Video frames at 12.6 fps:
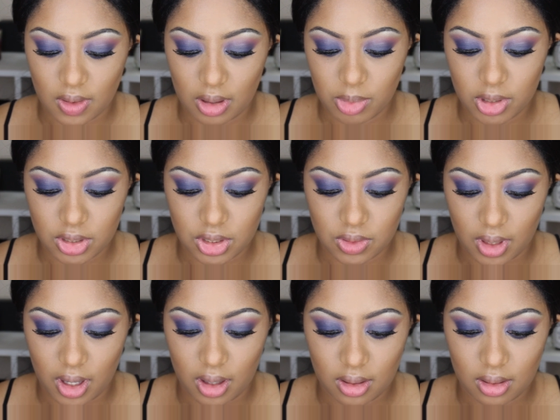So I'm going to do
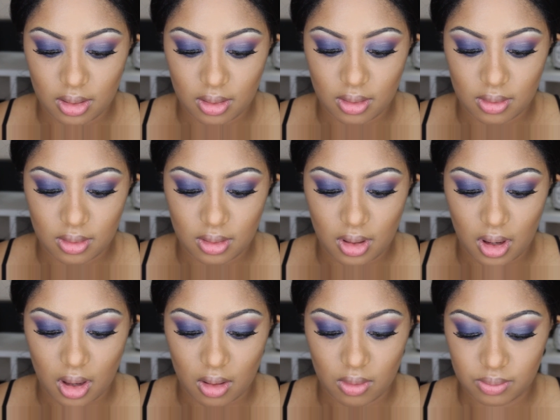that
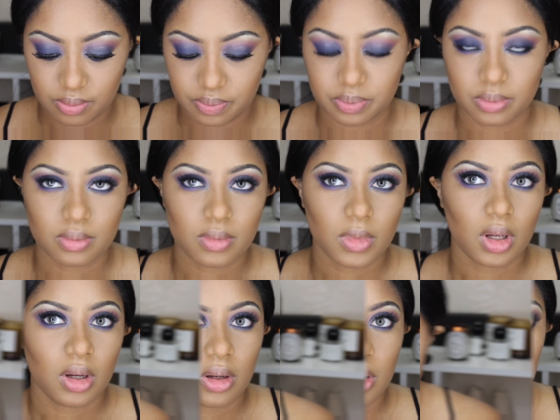now.
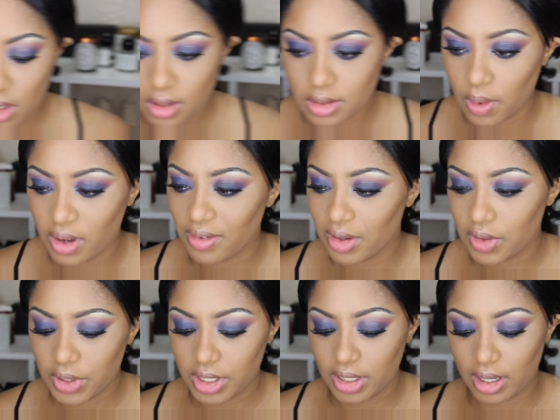So I've
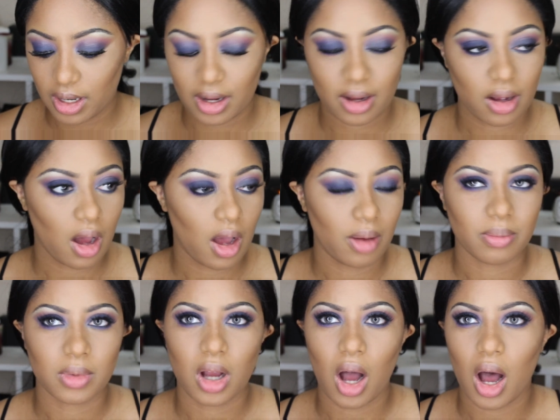already
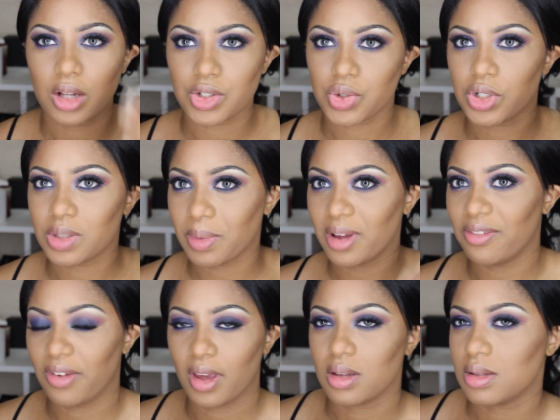contoured my
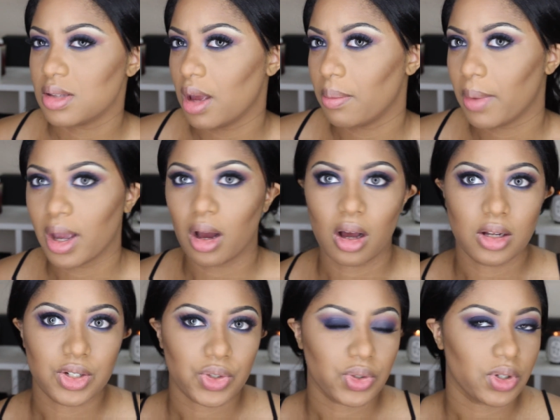face, set my
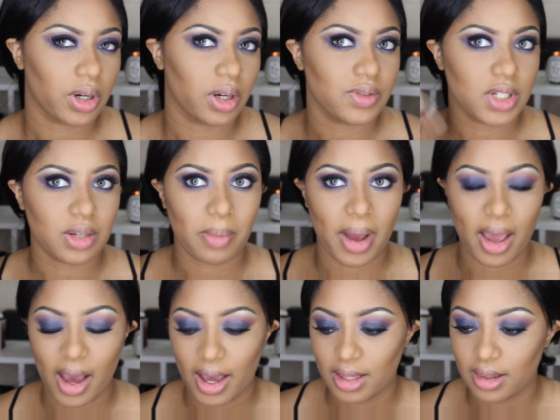contour, did my
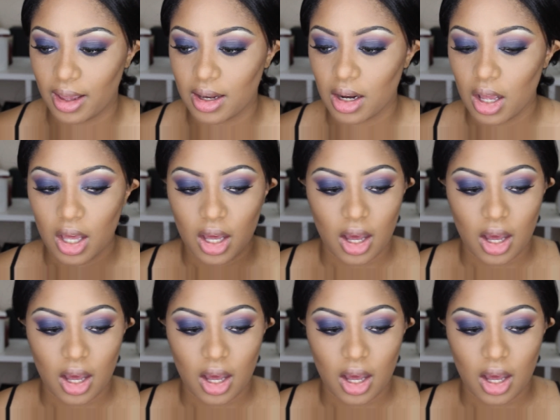highlight.